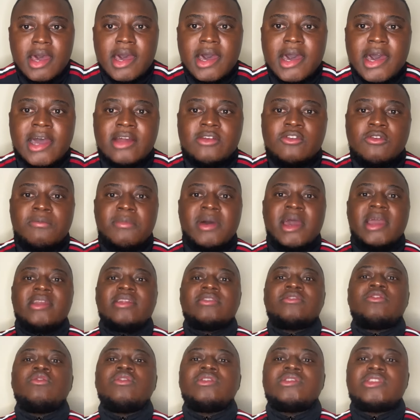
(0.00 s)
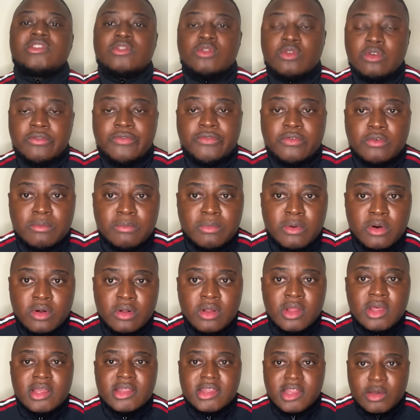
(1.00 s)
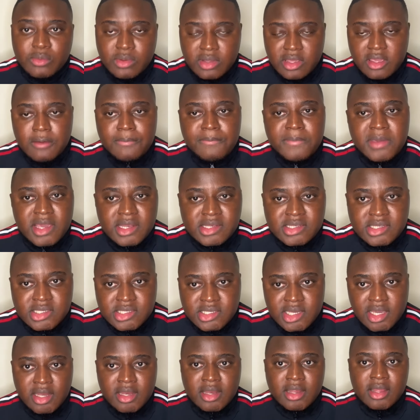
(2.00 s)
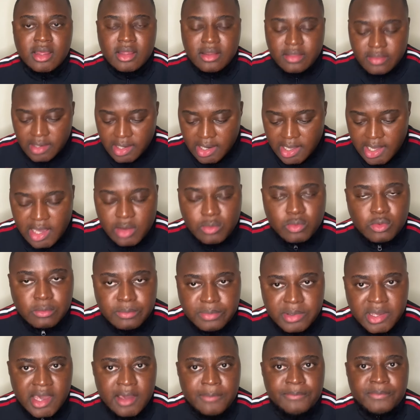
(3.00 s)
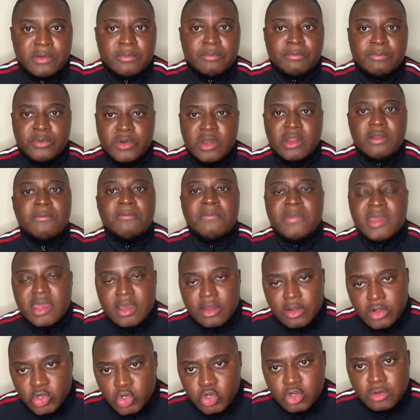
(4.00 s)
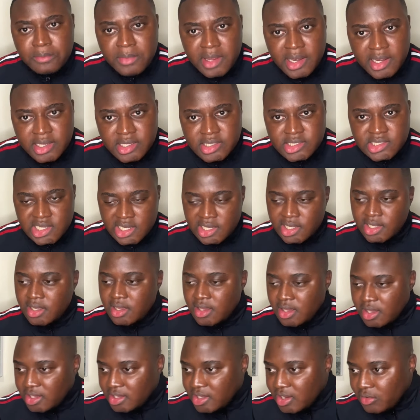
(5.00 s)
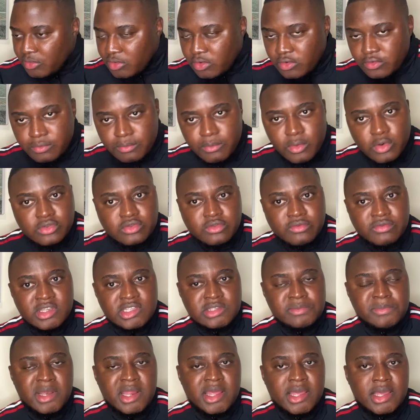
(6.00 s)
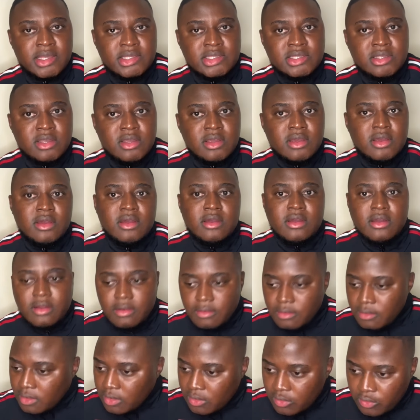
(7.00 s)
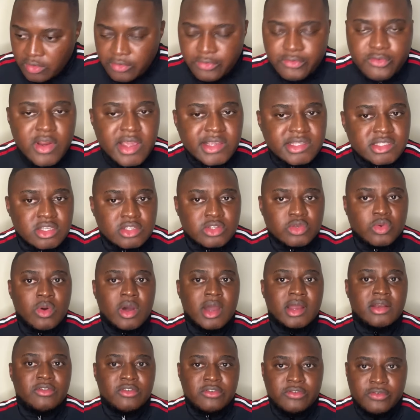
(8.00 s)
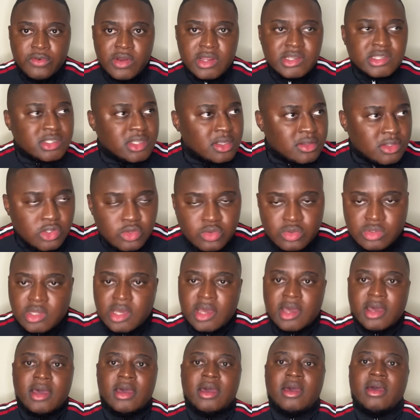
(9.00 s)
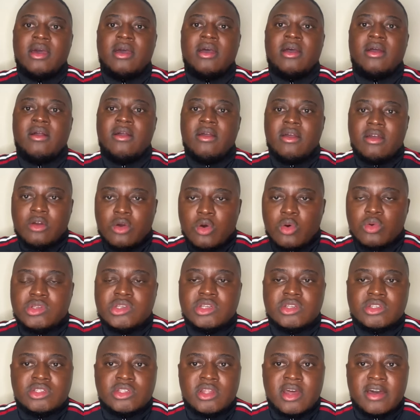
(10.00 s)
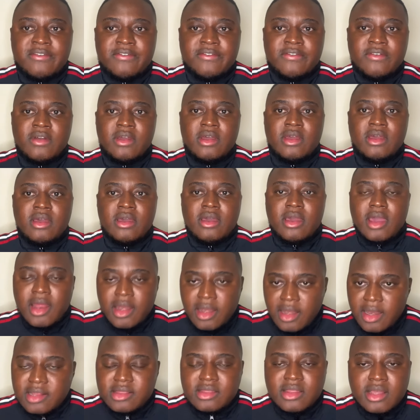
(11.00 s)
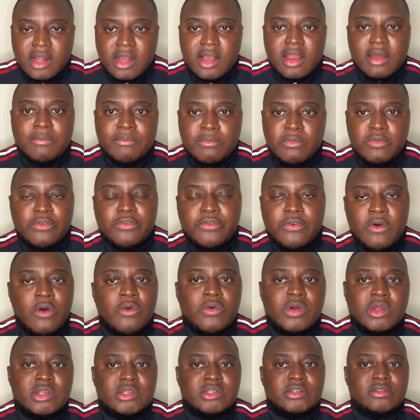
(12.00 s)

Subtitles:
I don't mind. As long as it's good football that will keep me entertained, then I will be happy. Bring me a good manager. Get rid of most of these players. Refresh the squad, refresh the new coaching staff, and let the club move forward.